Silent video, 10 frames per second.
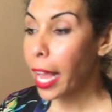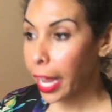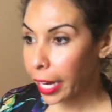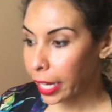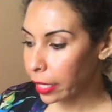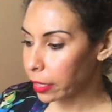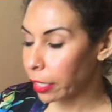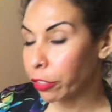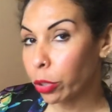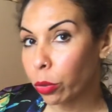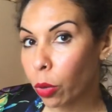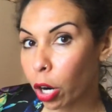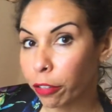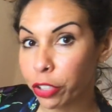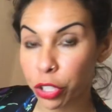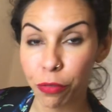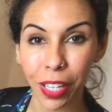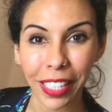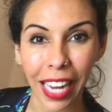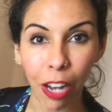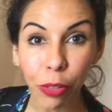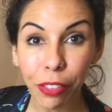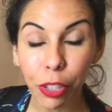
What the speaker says: And if you are just finding out